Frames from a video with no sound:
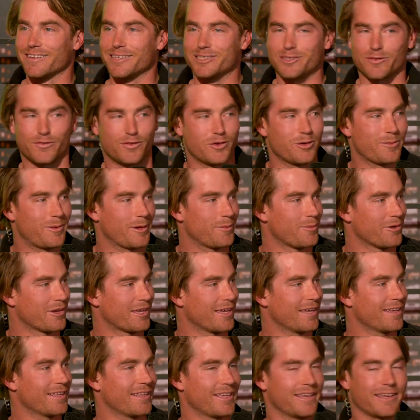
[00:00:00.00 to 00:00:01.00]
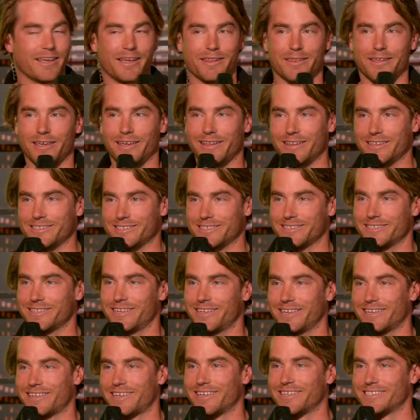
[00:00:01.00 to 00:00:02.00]
there's a few people giggling, I think,
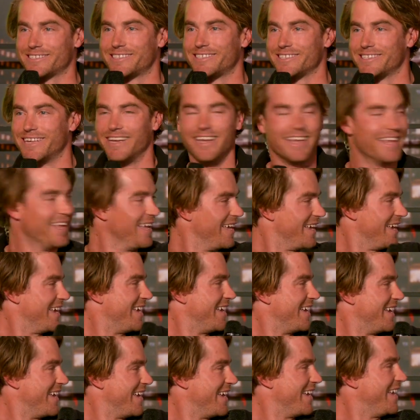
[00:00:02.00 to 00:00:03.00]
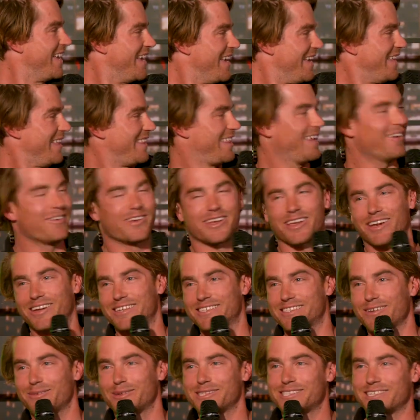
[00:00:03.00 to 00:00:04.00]
because there we go,
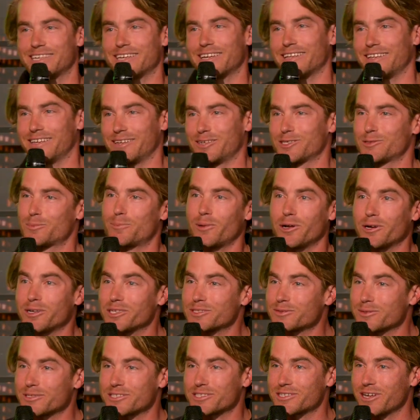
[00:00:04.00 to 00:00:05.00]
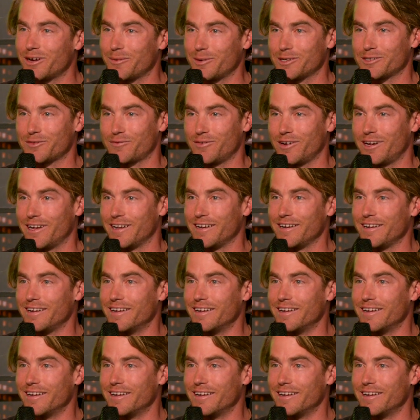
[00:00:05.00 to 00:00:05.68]
someone's giggling. Blockers was so much fun.